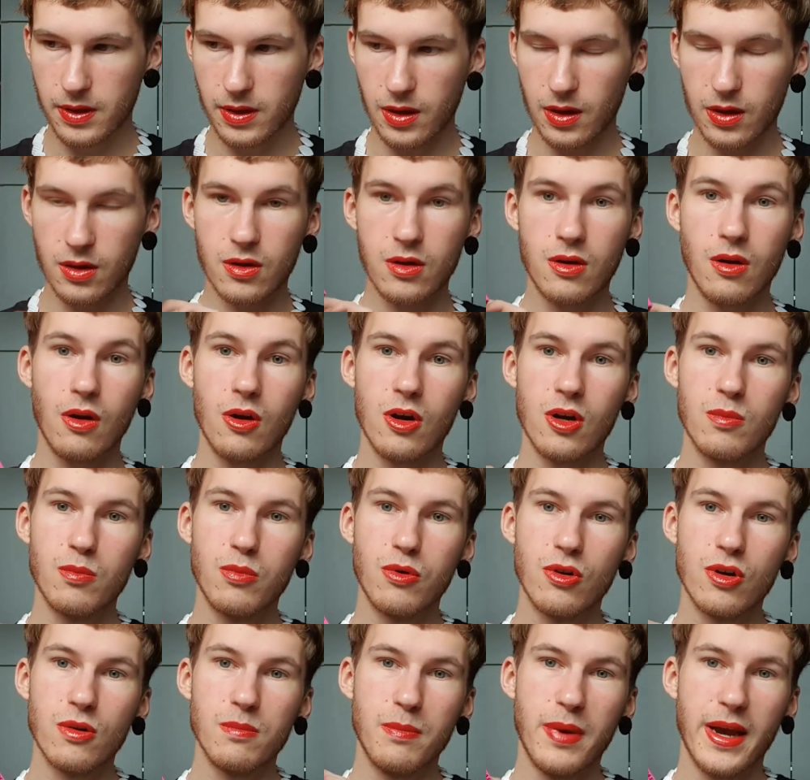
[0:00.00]
a
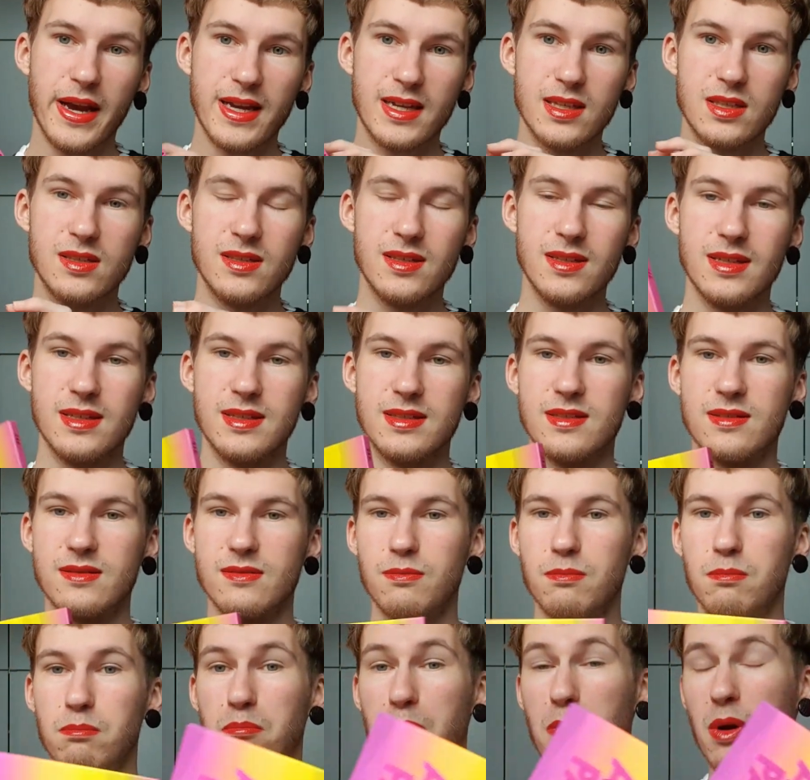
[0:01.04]
cardboard packaging is
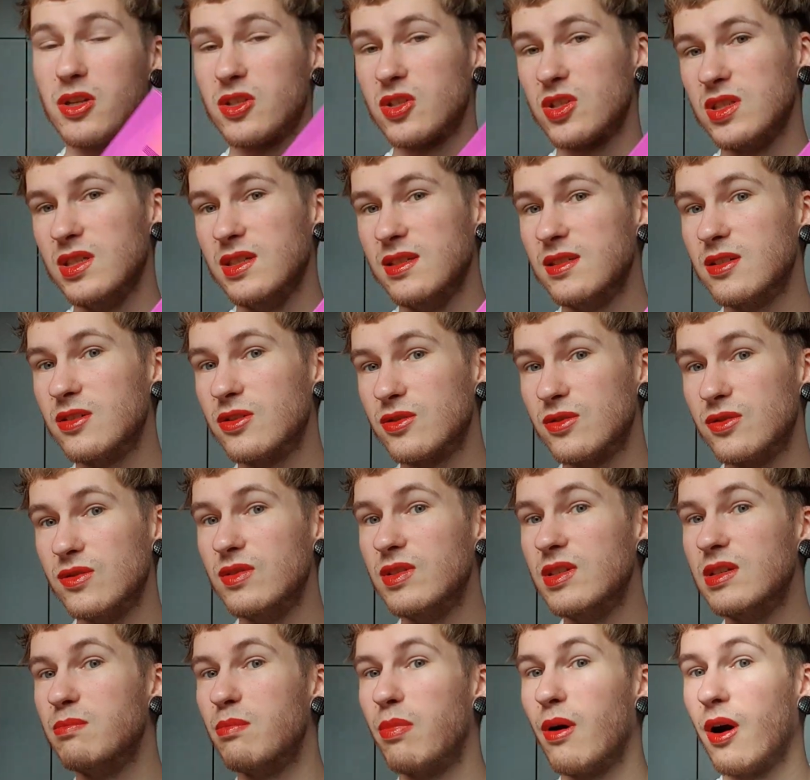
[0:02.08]
much easier to
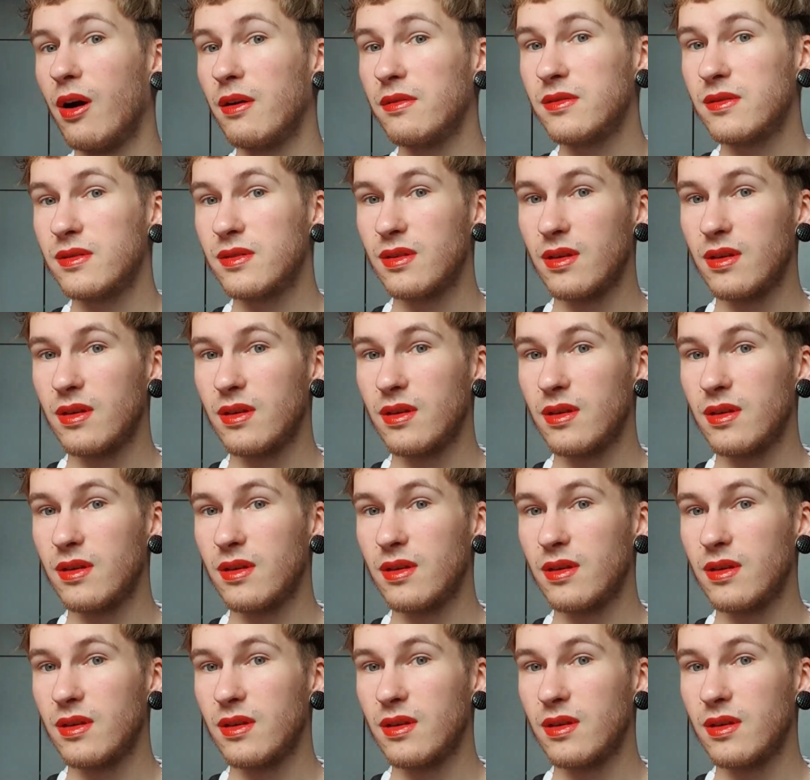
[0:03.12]
depot.